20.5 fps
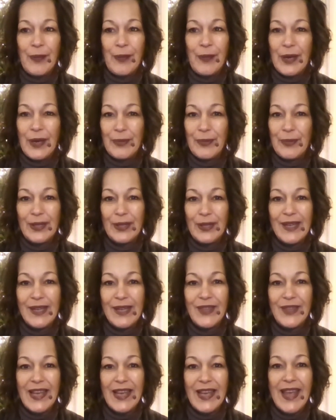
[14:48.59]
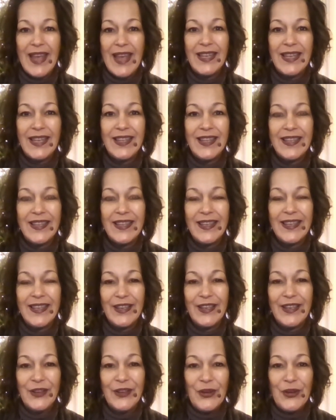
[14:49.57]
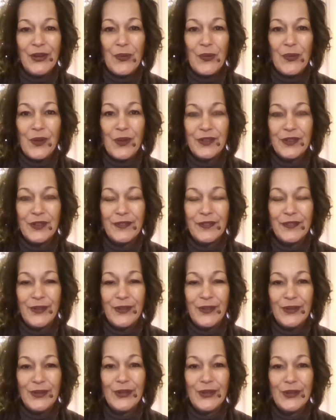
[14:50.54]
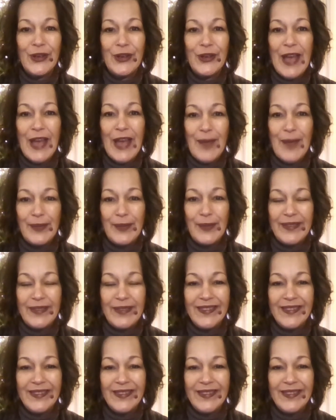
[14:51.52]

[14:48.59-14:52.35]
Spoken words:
and I believe that anything wonderful could happen,